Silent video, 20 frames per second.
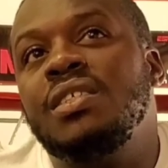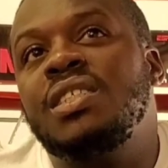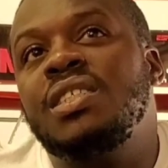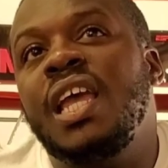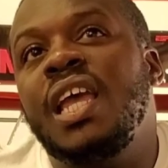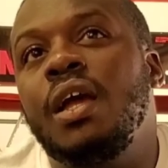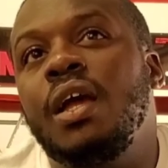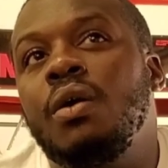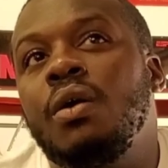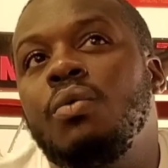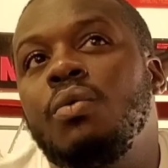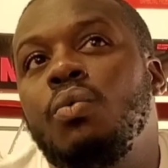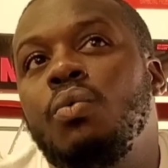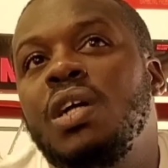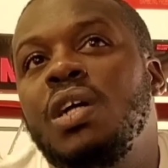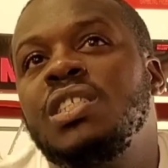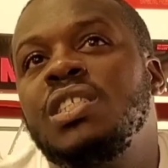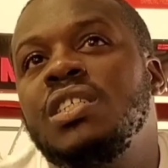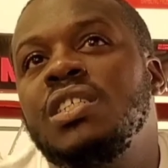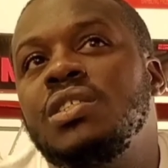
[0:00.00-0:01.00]
Tank
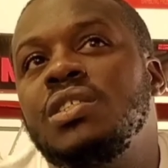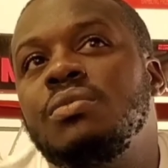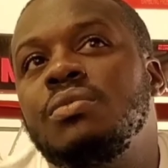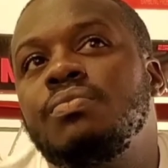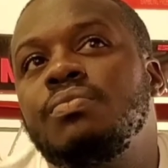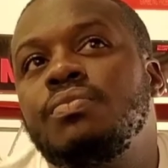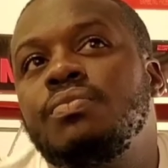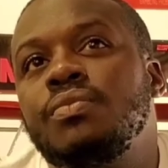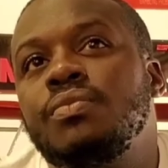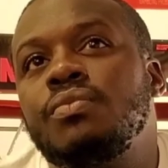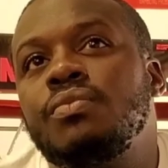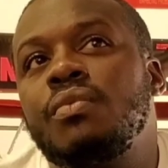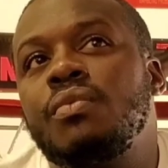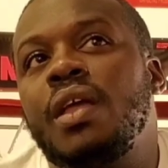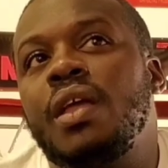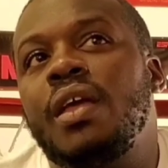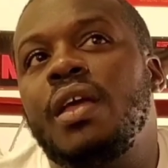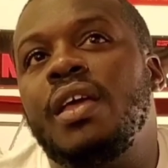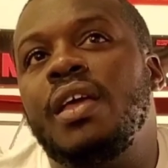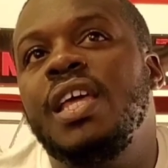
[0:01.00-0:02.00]
wasn't,
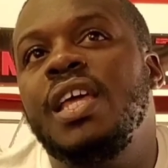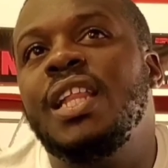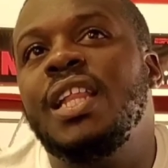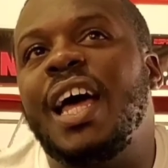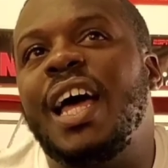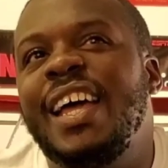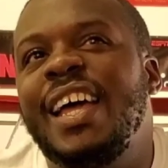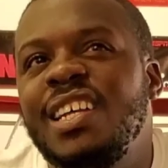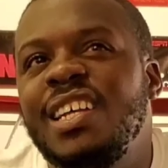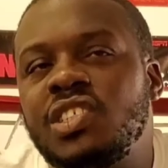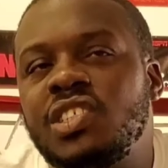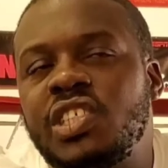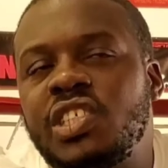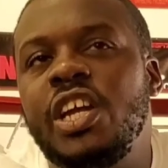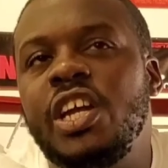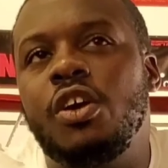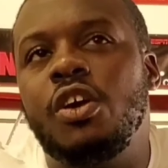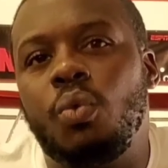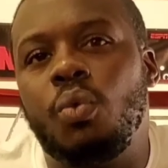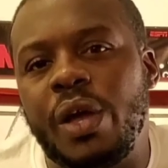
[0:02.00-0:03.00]
he not at his
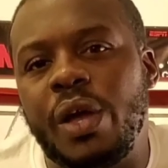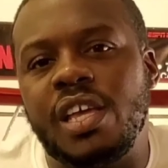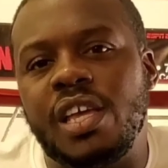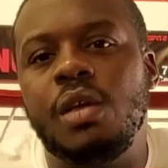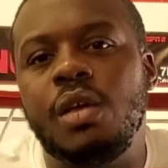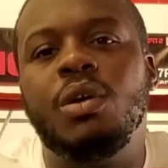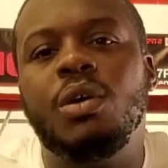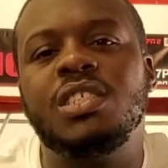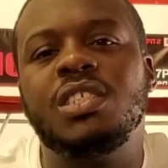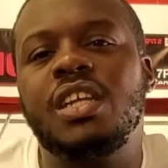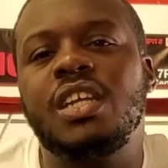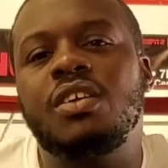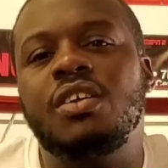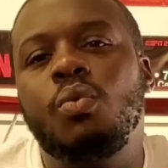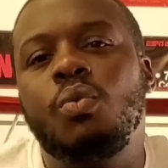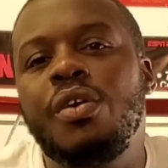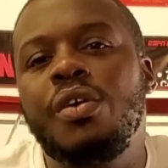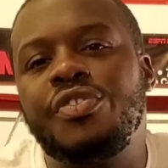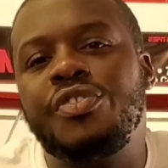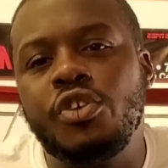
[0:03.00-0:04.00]
tier weight. He wasn't down
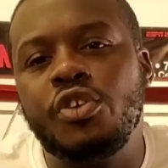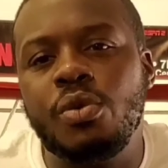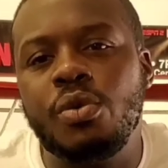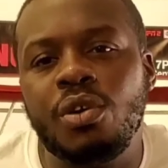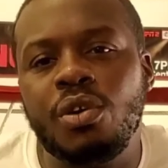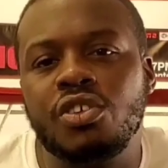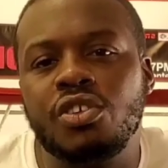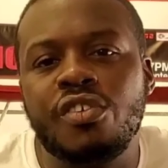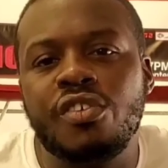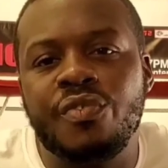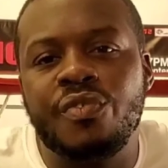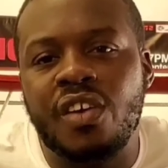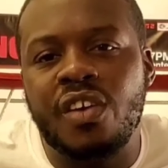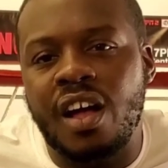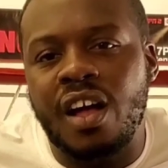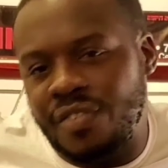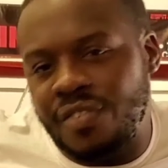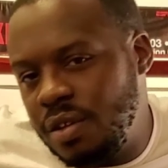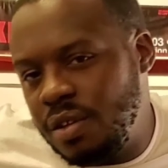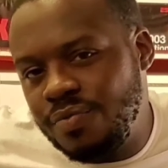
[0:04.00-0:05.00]
to 130,
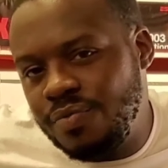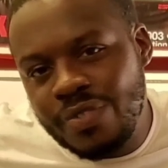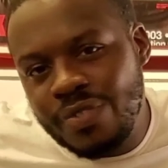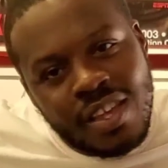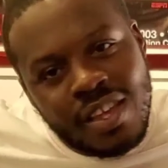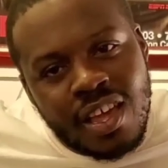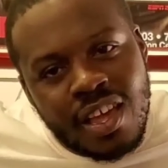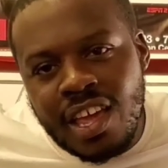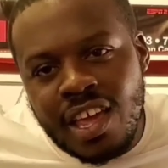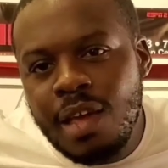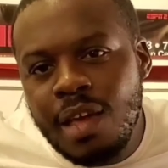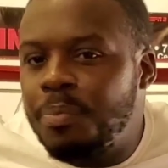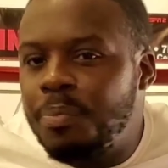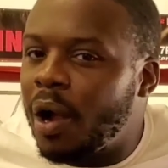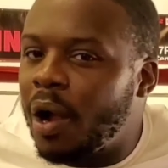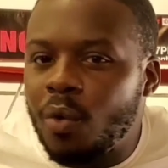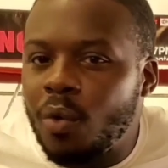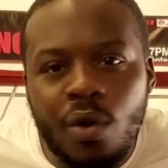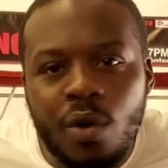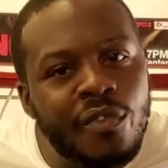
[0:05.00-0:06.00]
135. He
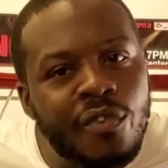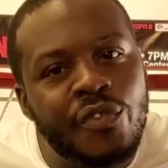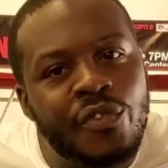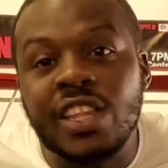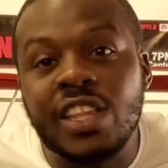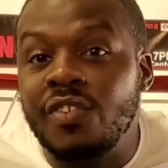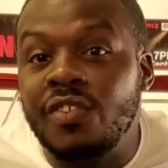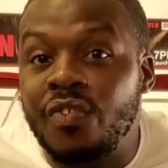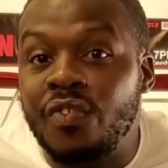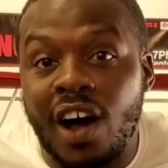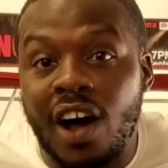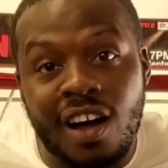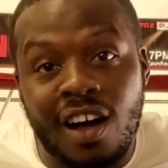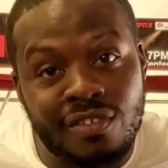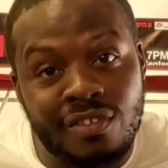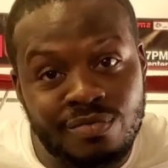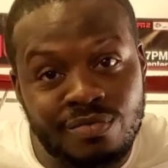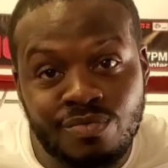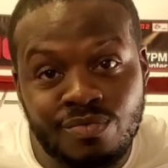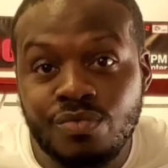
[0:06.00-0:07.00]
probably
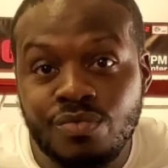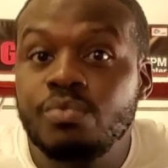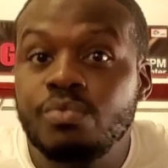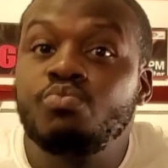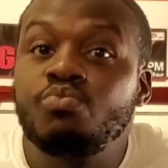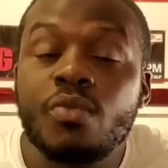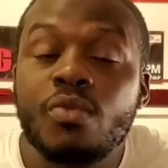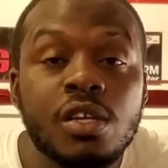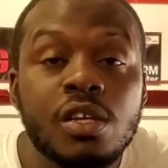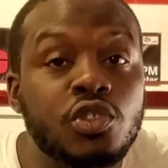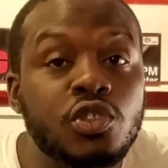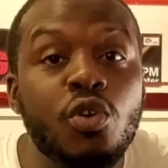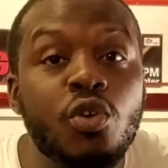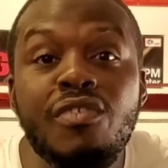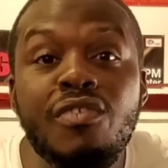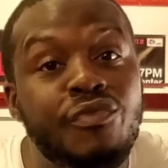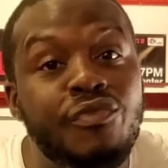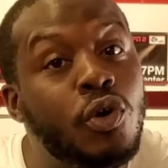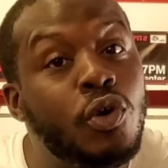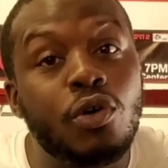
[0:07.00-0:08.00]
155. Yeah. So
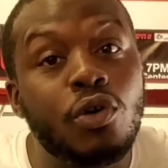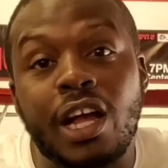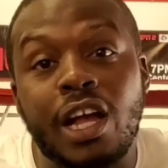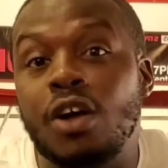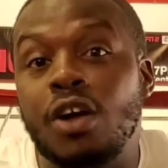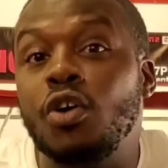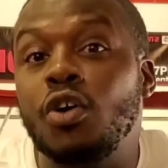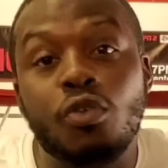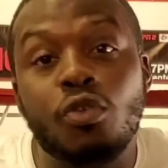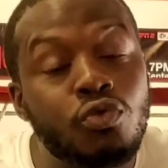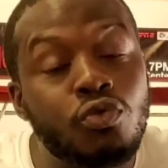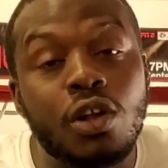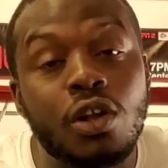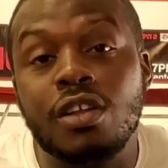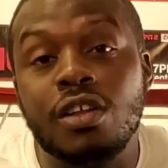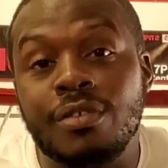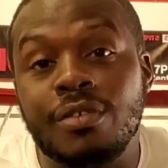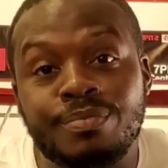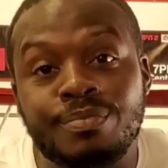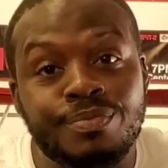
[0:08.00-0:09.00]
he feel like a
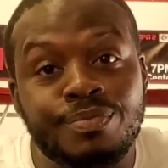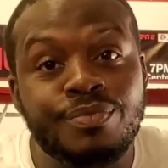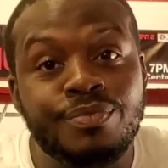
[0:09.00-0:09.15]
gorilla.